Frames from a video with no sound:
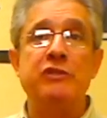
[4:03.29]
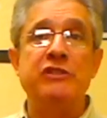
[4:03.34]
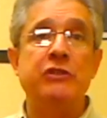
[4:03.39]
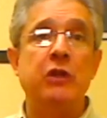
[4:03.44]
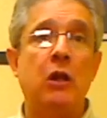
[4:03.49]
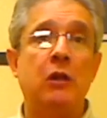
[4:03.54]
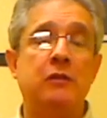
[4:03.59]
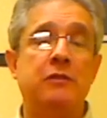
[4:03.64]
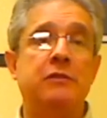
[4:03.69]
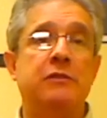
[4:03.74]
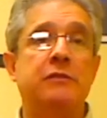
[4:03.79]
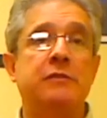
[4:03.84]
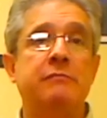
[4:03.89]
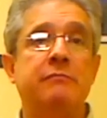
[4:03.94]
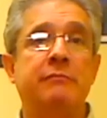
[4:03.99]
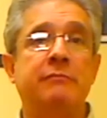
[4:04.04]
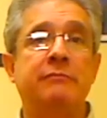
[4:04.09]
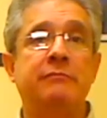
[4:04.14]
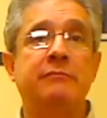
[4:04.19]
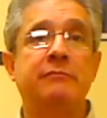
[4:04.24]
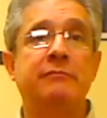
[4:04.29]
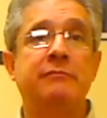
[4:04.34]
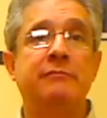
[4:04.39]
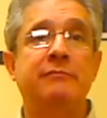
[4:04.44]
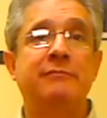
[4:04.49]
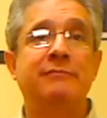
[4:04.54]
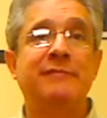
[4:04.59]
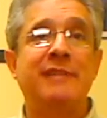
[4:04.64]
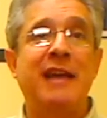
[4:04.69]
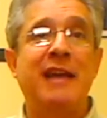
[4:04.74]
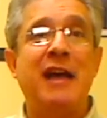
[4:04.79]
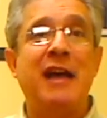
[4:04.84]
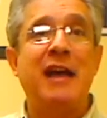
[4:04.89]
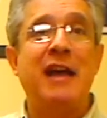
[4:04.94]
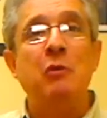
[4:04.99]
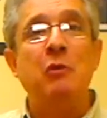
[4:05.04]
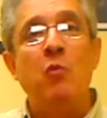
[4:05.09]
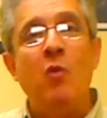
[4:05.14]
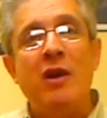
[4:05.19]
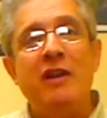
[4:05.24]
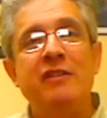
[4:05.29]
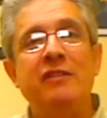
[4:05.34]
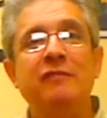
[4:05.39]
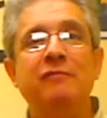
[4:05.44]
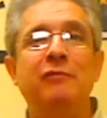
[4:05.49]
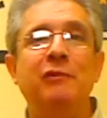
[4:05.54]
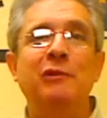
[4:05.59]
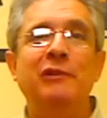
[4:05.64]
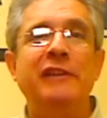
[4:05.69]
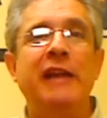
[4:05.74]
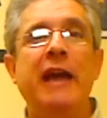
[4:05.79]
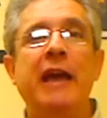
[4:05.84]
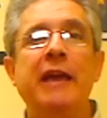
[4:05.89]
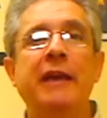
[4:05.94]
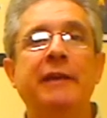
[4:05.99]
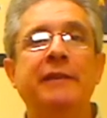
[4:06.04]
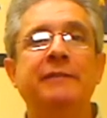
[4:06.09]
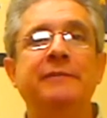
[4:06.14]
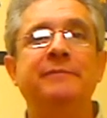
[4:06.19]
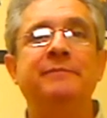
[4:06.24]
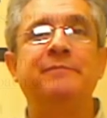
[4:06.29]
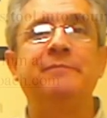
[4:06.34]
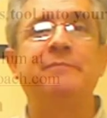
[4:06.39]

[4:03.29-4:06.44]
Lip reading: results. Have a wonderful day.